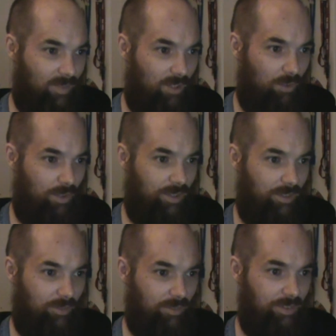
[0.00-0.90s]
According
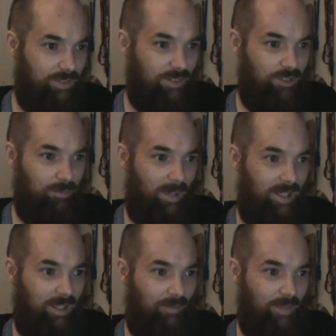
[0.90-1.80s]
to release issued by
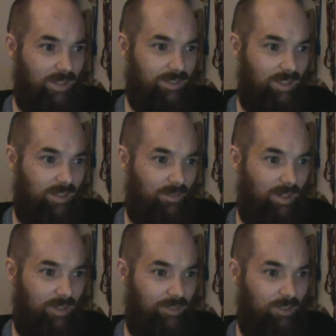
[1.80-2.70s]
NFS at
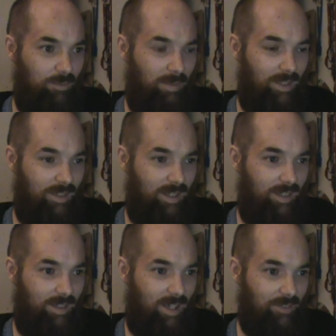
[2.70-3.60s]
around noon Monday,
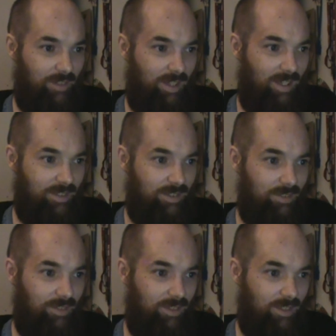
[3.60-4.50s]
a nitric acid
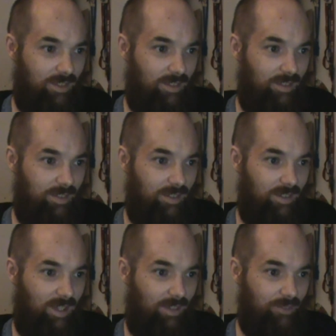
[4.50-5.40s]
leak occurred in
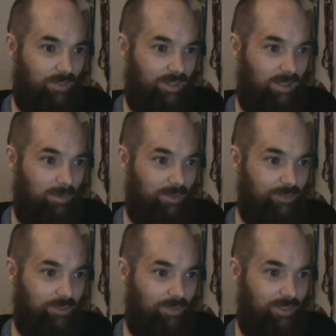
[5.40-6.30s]
an outdoor chemical
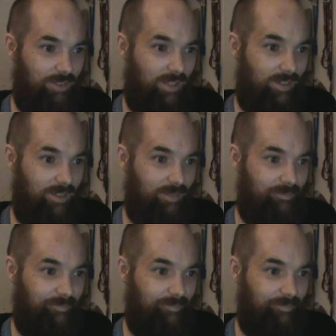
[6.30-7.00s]
storage area.